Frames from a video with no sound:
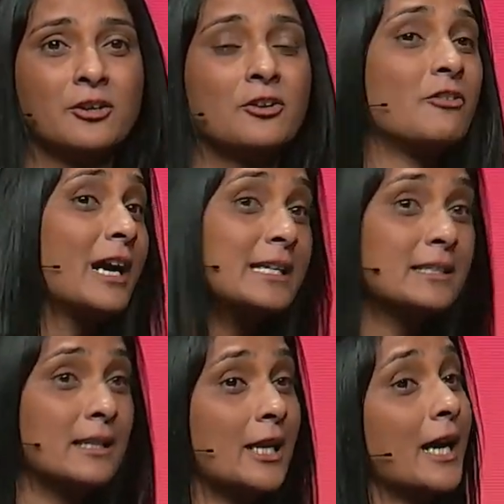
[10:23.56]
You're right,
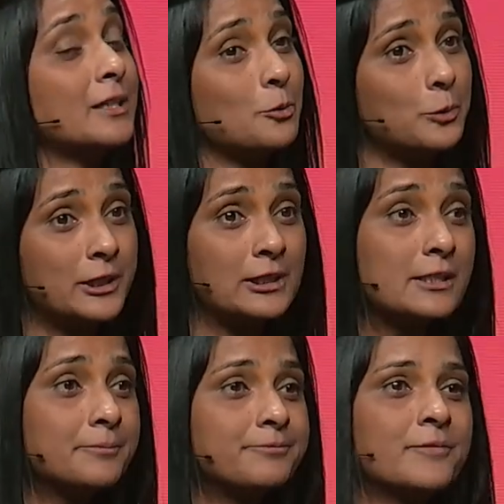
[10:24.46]
in an ideal
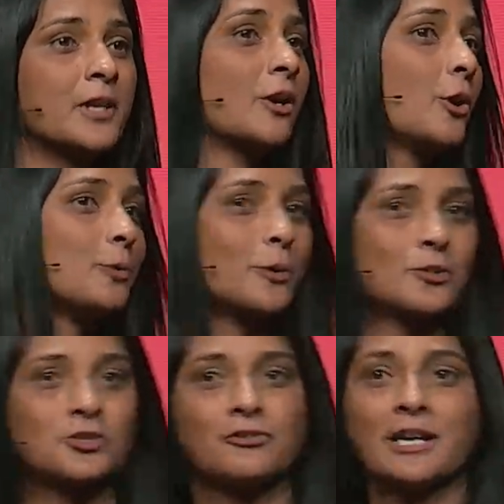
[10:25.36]
world, code would go
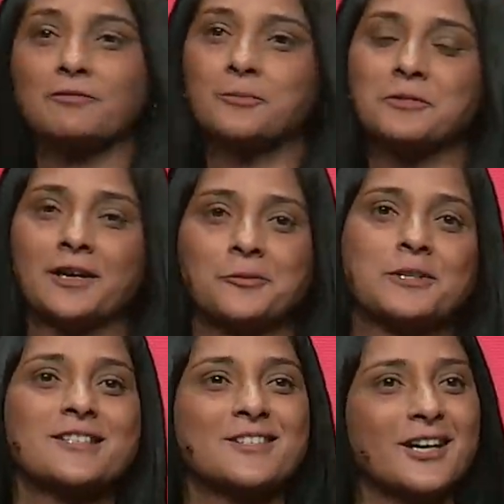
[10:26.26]
straight from
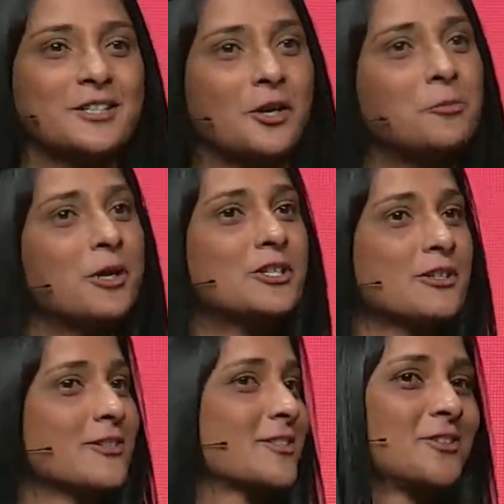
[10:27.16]
development into IT
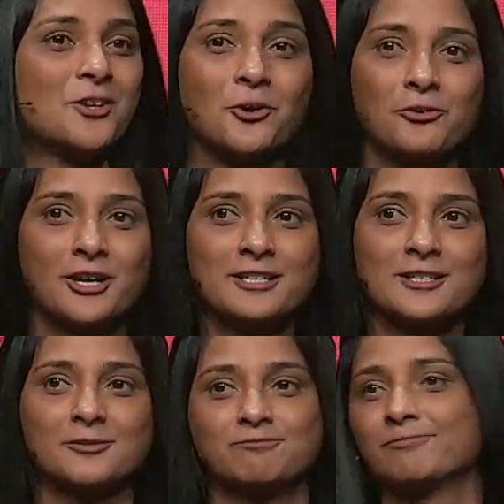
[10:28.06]
operations. No risk,
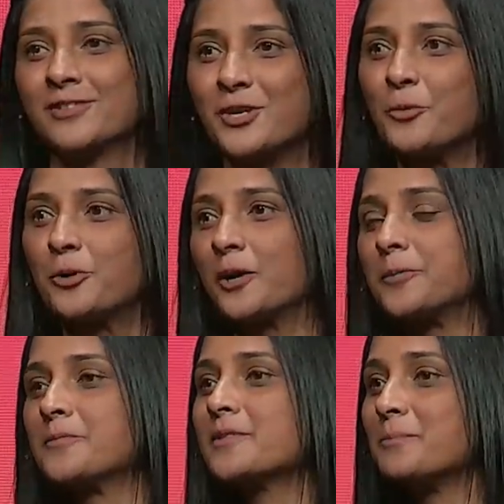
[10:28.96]
no
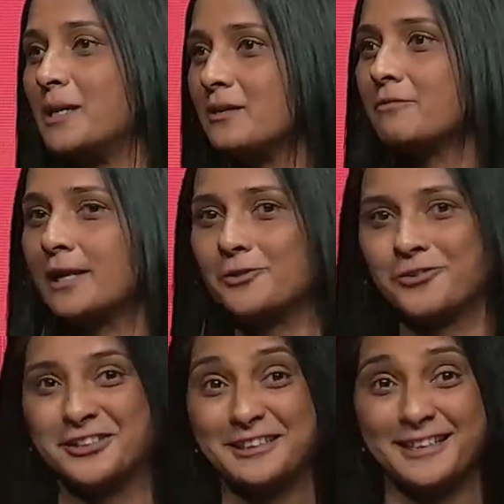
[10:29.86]
problems, immediate value
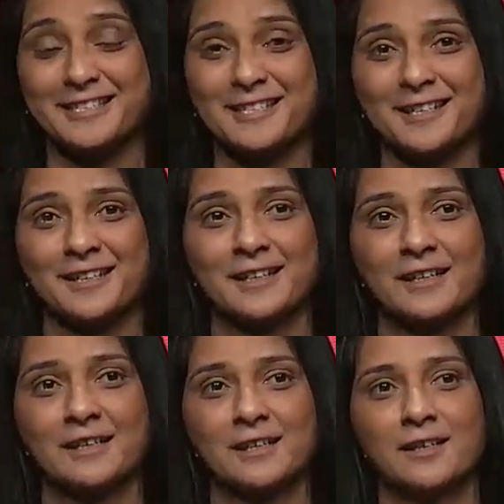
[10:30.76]
realized.
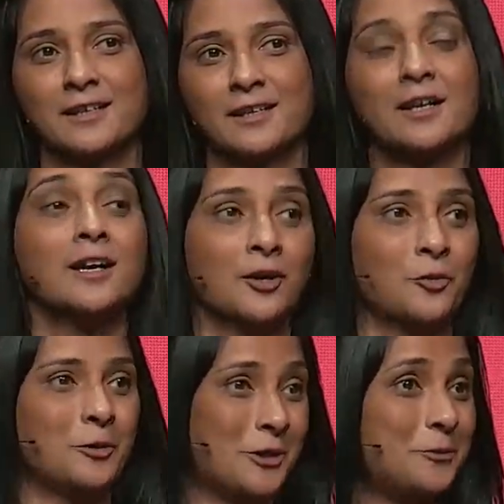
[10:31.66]

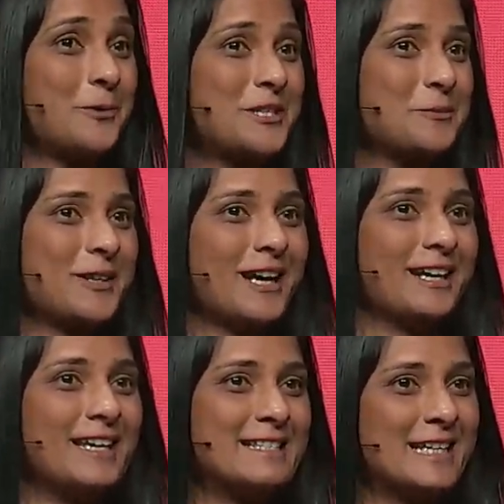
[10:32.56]
We all wish it were that
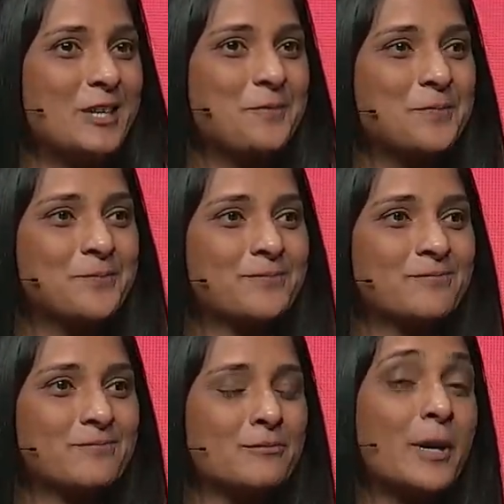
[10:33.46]
easy,
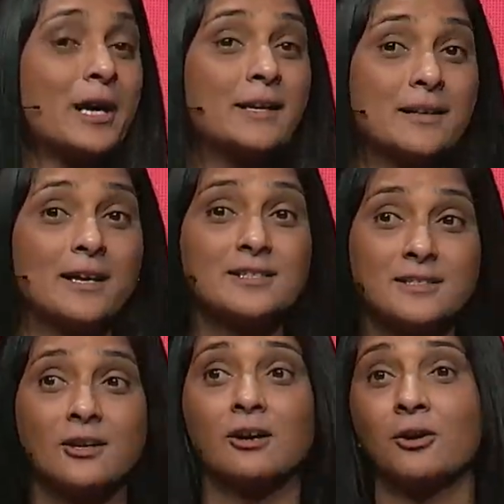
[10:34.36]
but it's
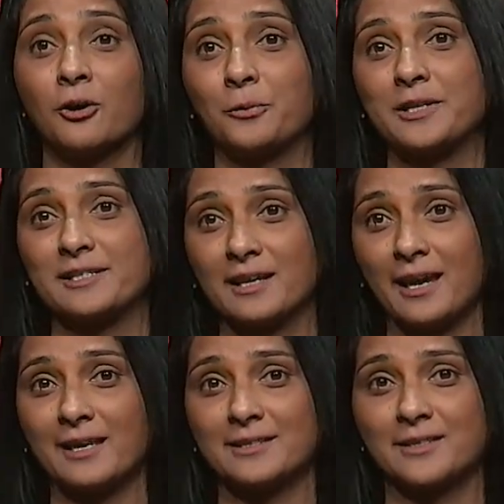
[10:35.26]
not always the
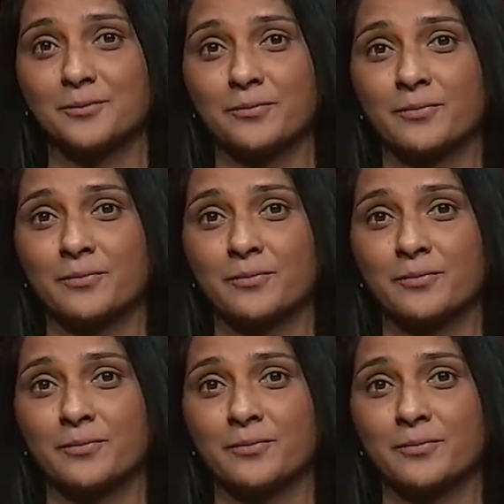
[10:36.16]
case.